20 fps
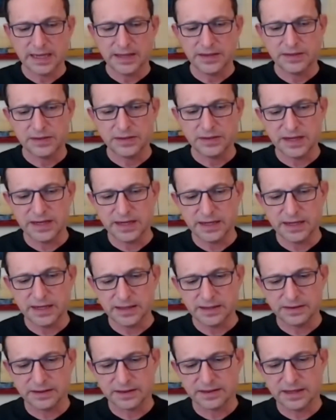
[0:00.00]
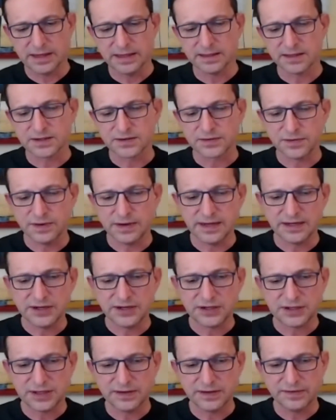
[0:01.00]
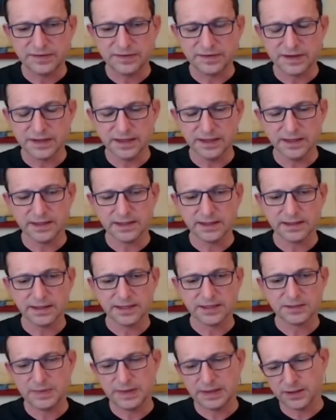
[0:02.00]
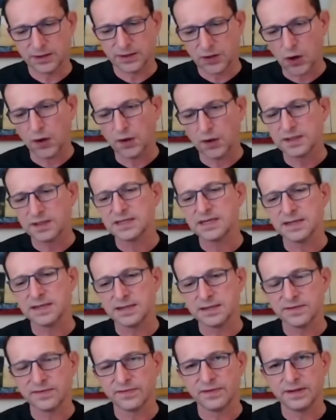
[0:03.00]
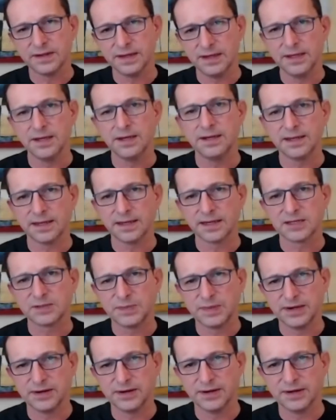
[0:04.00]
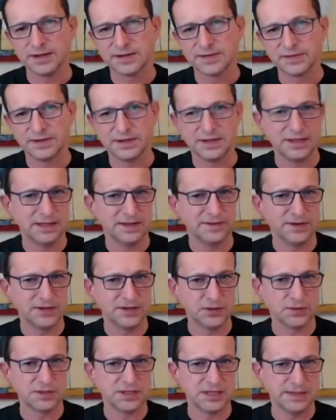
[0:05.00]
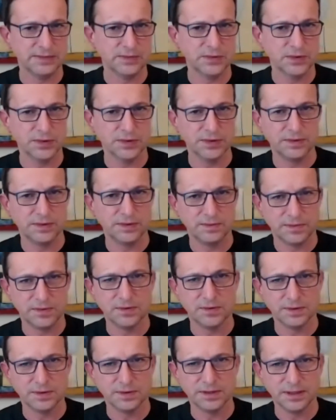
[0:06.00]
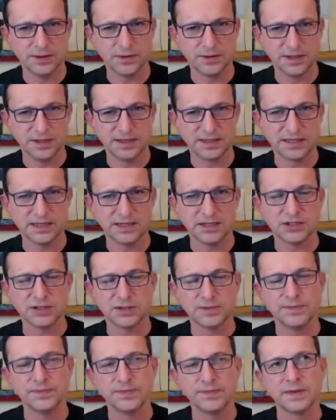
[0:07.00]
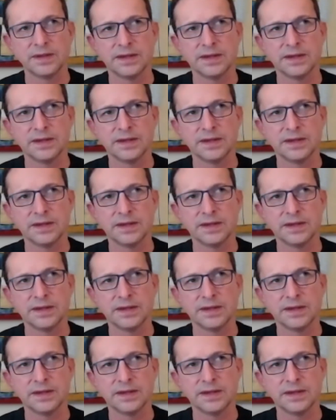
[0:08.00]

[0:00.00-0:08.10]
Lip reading: The thing that's really shifted has been the content of the learning experience for the individual team or the organization.